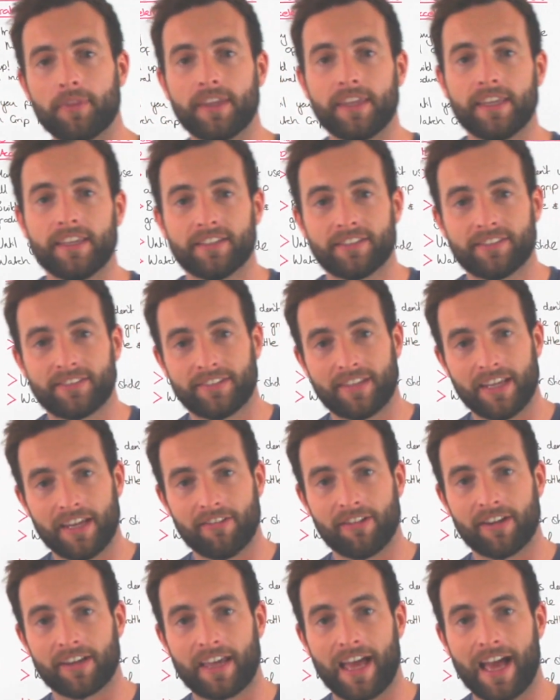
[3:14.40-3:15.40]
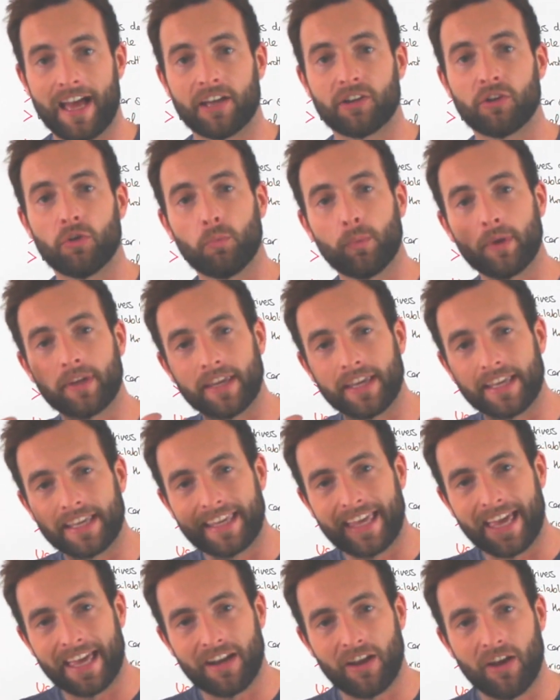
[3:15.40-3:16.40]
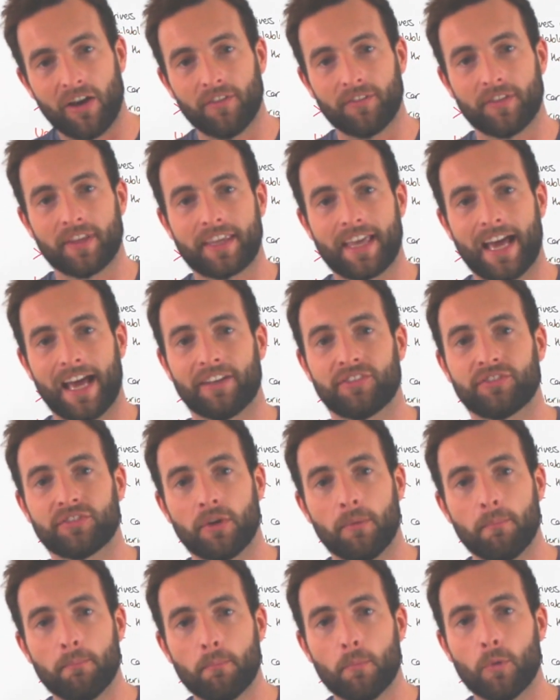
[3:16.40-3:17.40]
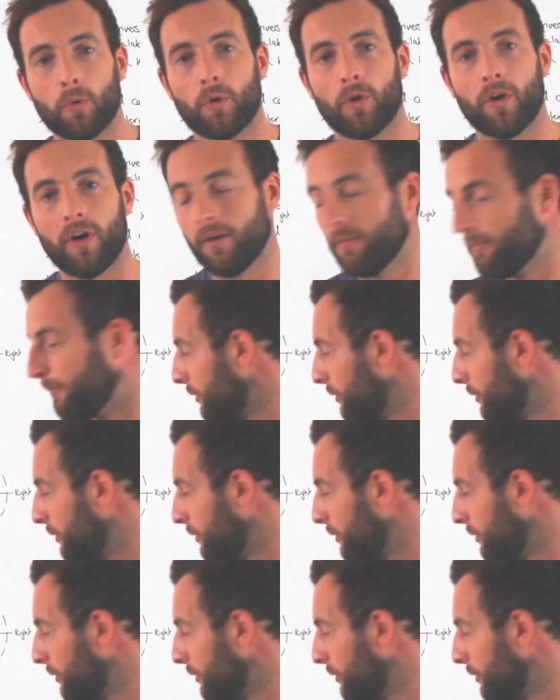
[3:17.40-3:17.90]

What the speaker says: the steering angle, we can get on the gas more and